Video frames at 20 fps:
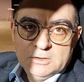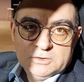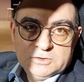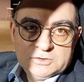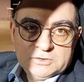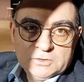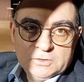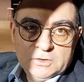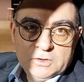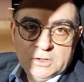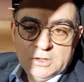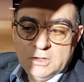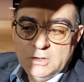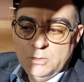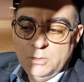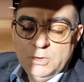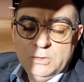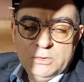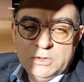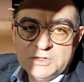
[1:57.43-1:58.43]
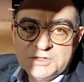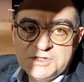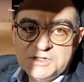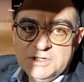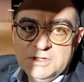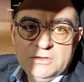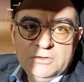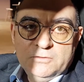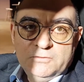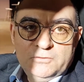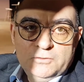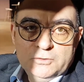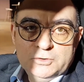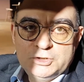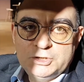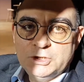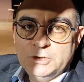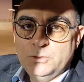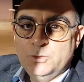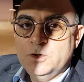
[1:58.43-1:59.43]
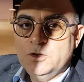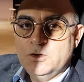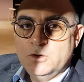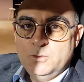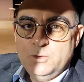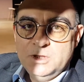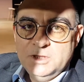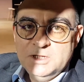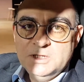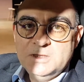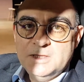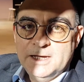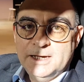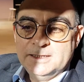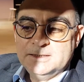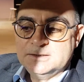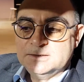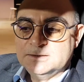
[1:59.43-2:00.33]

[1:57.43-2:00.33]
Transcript: so we will see in the future whether we need that.